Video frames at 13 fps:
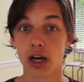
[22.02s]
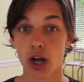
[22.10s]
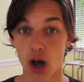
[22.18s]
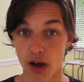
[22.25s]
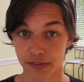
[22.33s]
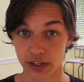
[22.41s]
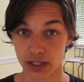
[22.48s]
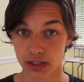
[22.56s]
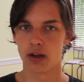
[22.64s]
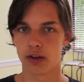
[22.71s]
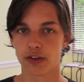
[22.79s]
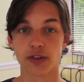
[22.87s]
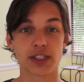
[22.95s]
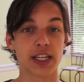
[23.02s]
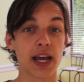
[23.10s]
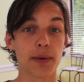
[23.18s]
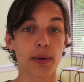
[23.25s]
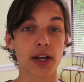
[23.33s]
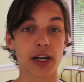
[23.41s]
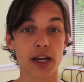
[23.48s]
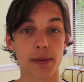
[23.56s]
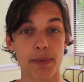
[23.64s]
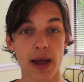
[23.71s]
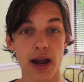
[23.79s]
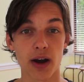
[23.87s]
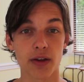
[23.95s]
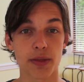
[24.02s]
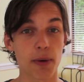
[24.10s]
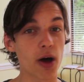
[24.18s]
Coffee. So today we're going to compare the